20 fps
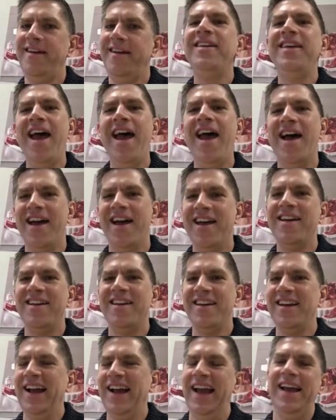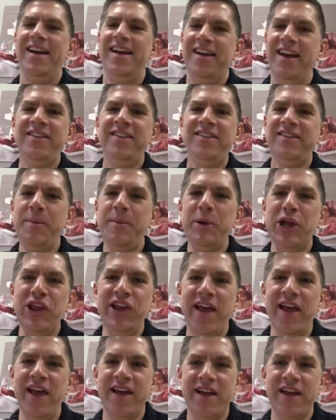Yeah, it's
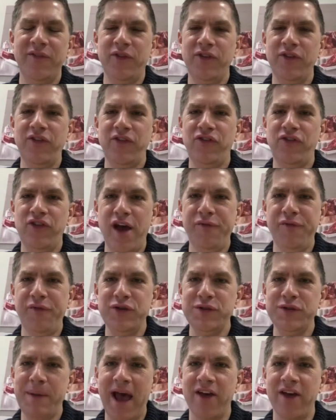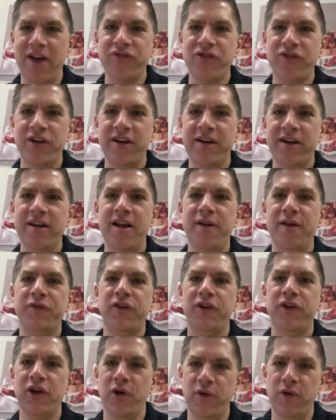typically like if there's a chef who's passionate enough
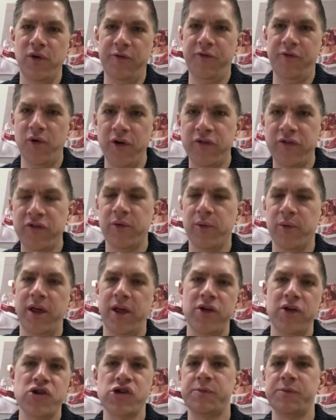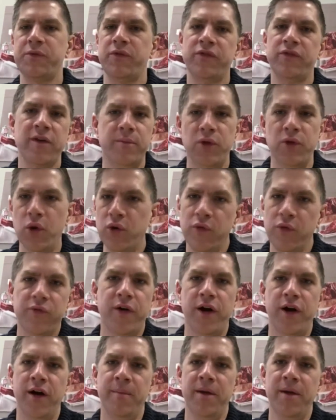to go and forge the relationships with some local
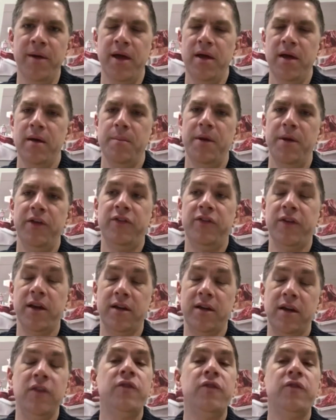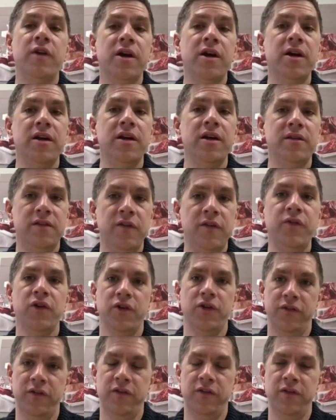farm, but it's very
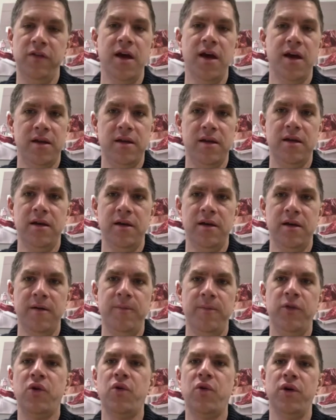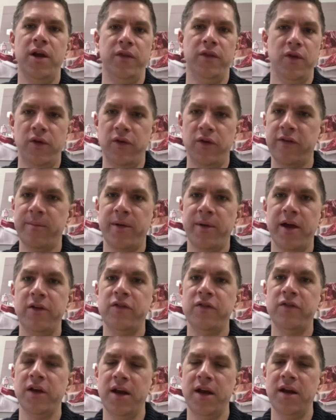difficult to do that and coordinate the whole supply
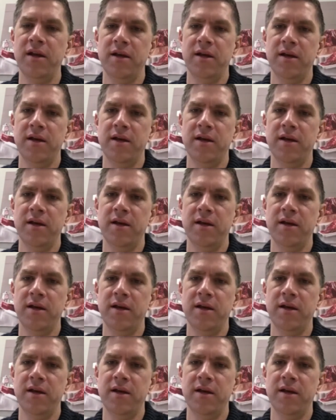chain.